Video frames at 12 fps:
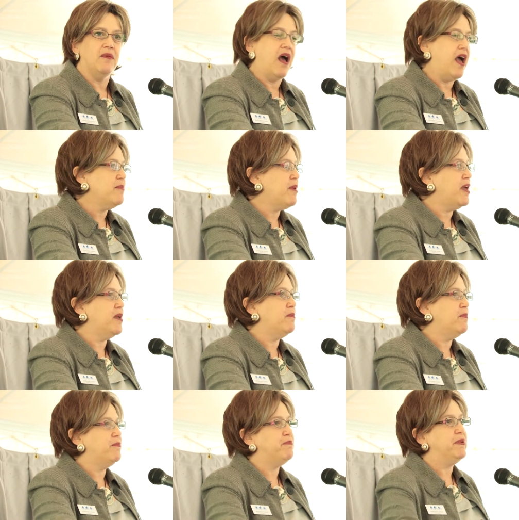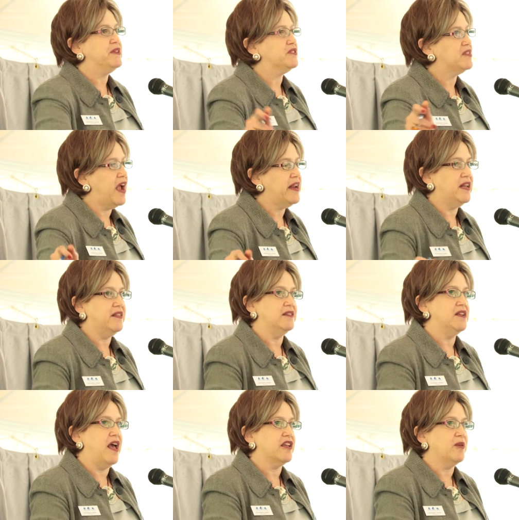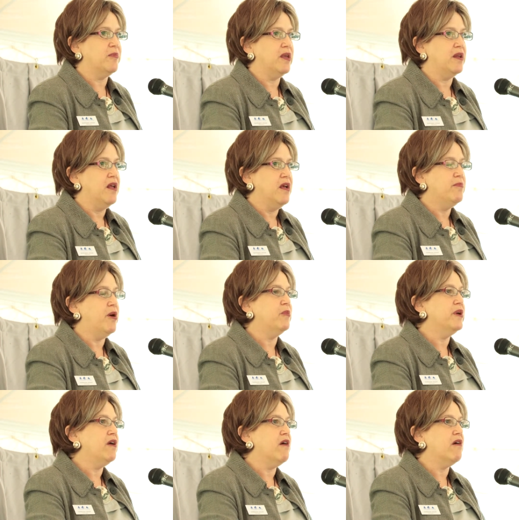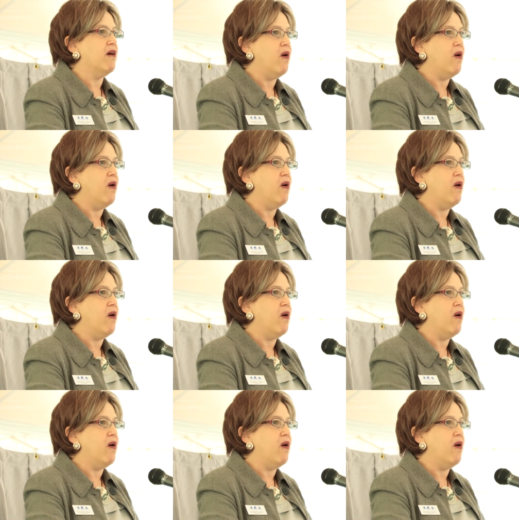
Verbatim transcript: I may be signing the document, but we are